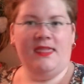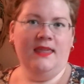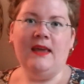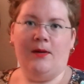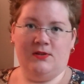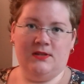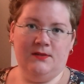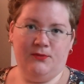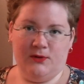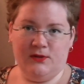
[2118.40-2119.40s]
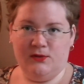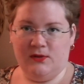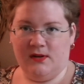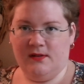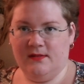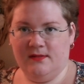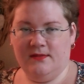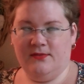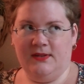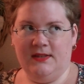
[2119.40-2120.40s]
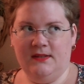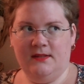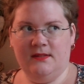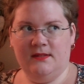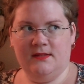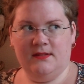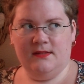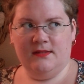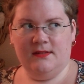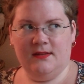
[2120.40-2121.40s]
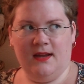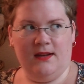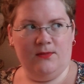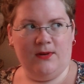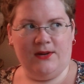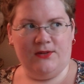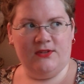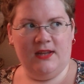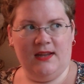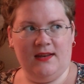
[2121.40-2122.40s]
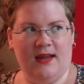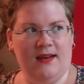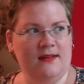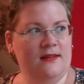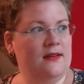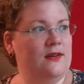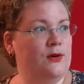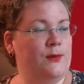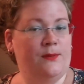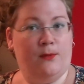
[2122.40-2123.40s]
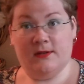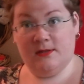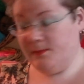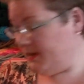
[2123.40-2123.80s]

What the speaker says: think that was it for the Tour de Fleece. And while saying that, no it wasn't,